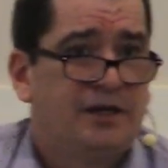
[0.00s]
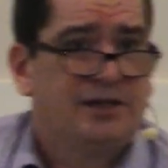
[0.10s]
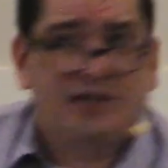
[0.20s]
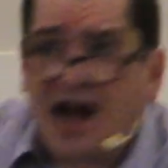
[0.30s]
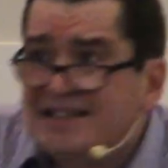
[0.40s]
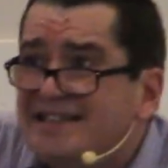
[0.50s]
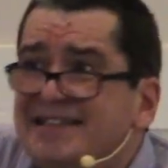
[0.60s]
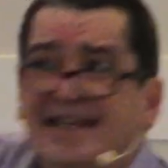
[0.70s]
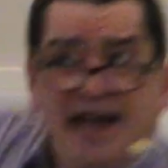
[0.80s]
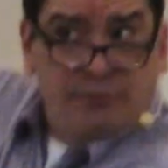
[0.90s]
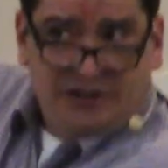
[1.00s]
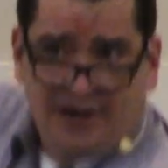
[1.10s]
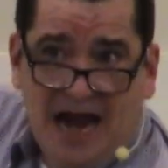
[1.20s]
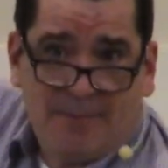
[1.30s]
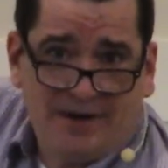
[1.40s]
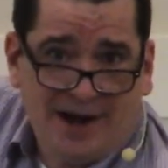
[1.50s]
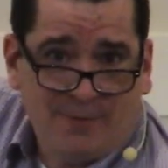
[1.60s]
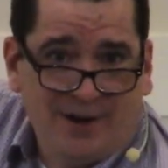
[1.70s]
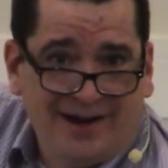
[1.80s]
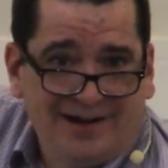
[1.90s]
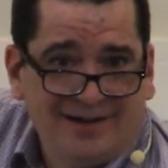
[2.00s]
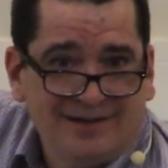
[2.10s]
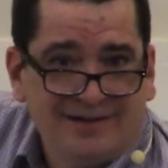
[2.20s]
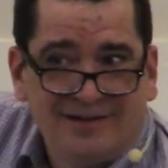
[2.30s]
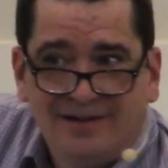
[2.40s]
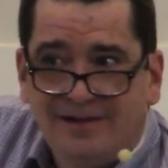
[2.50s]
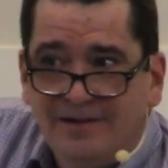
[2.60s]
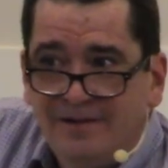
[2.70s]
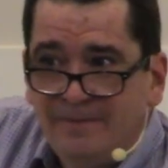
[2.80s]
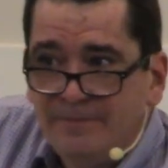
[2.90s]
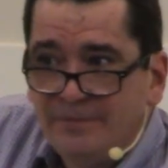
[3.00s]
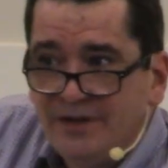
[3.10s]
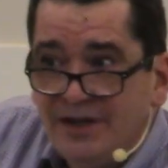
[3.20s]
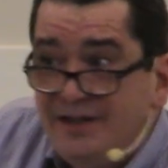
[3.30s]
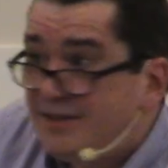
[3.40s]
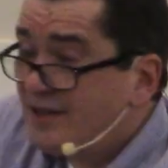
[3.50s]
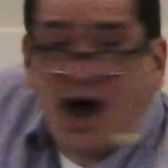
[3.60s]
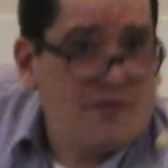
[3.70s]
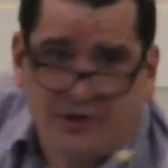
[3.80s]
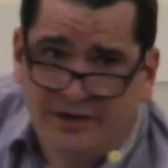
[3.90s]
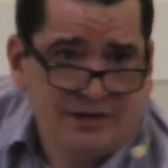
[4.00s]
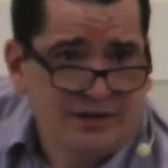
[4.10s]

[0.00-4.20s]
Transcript: Because God said it was going to happen that way. He's sovereign.